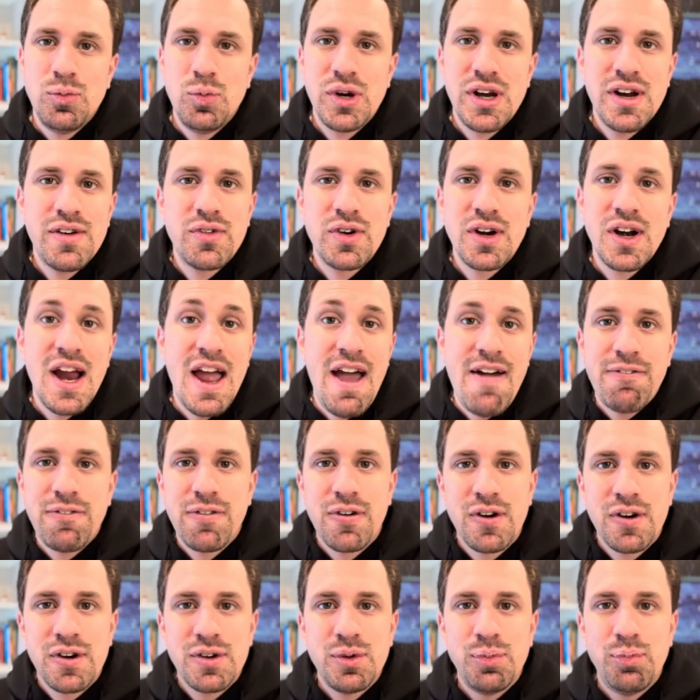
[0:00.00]
Whatever
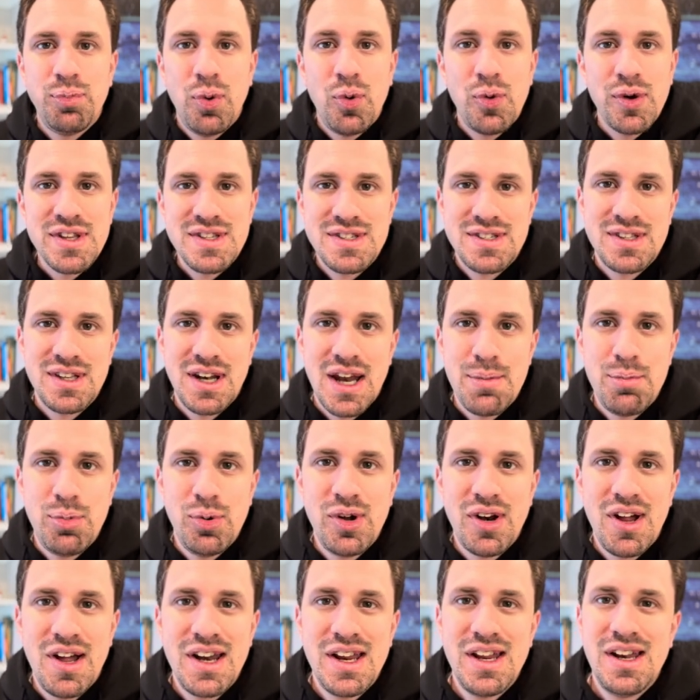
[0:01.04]
effort points that I
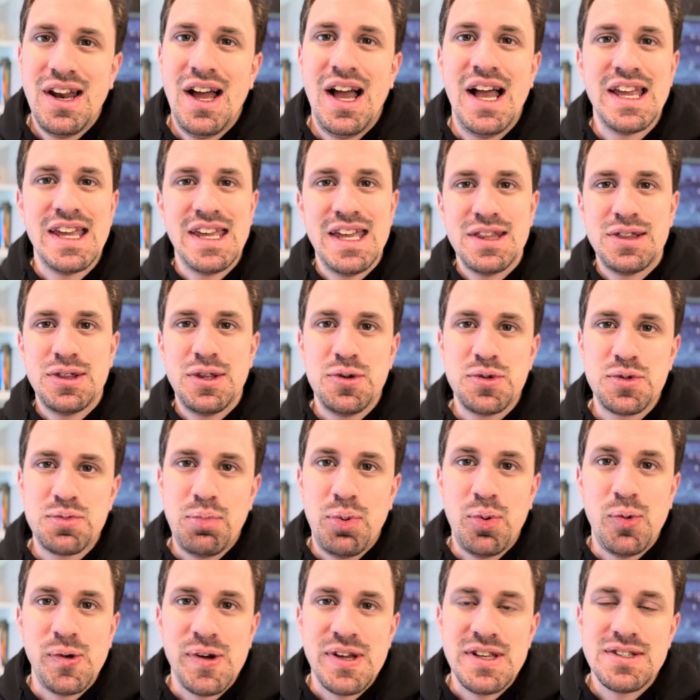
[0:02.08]
put on it, I get those
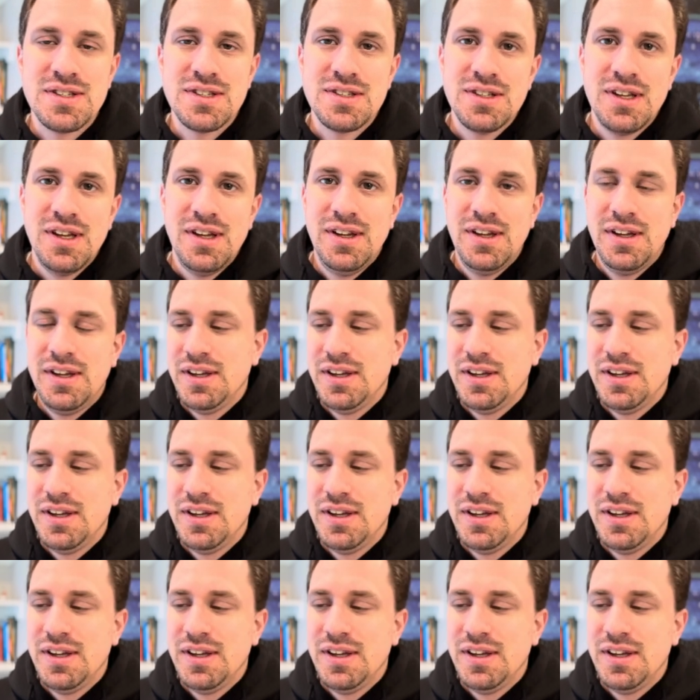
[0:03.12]
points.